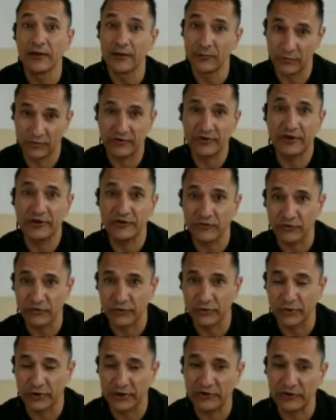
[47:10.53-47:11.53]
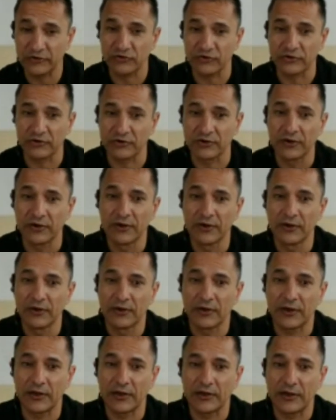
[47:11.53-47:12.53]
which leads to connection.
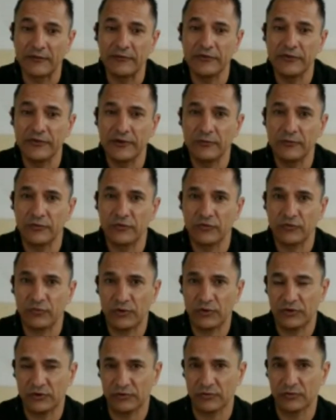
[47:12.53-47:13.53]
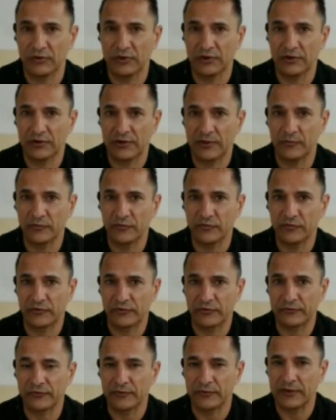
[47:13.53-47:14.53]
And everything which we do in terms
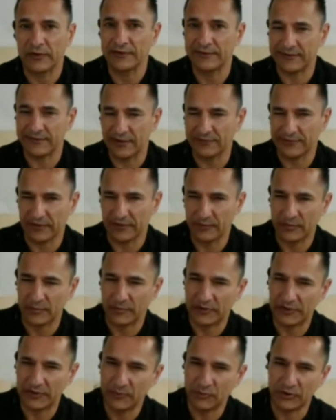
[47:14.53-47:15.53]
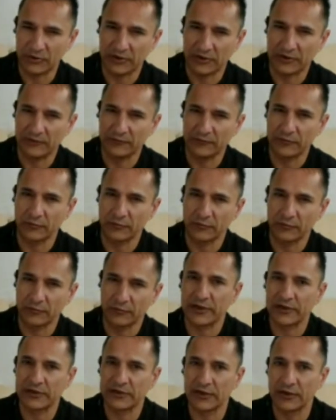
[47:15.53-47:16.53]
of, and it sounds a little bit manipulative when we
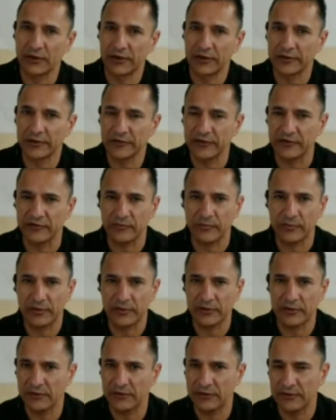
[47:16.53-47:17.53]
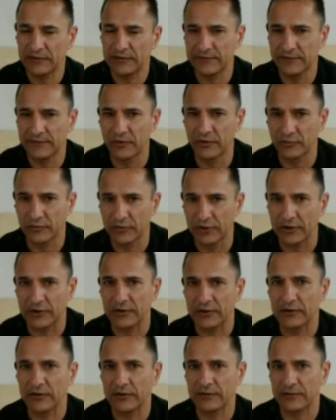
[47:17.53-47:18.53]
break it down like this, but it's not
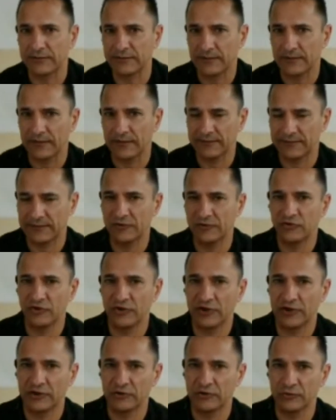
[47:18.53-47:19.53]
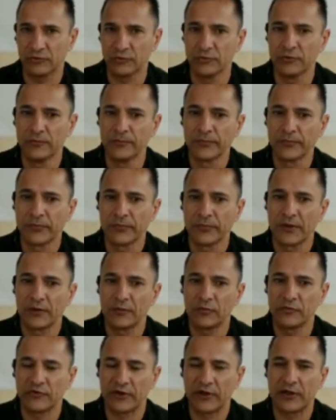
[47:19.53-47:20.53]
really. It's essentially a tool
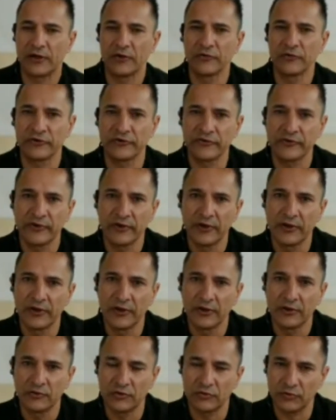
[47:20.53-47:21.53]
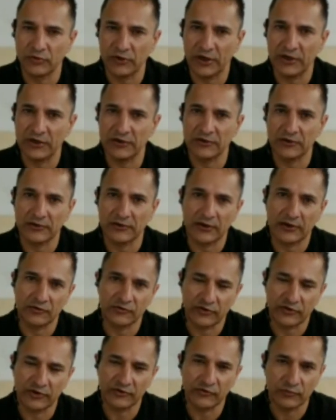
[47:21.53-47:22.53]
which allows us to create a
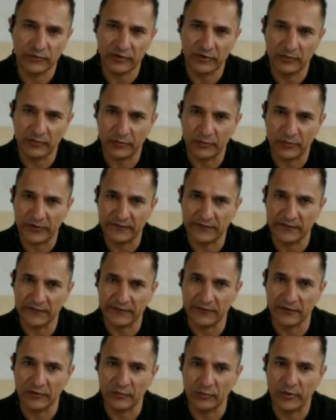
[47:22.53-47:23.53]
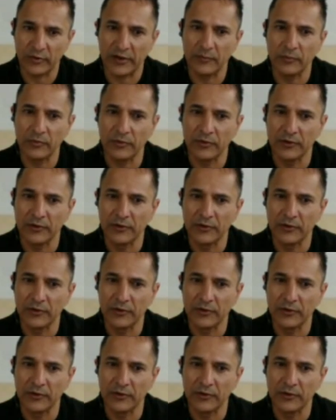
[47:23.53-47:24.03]
trustworthy presence on the web,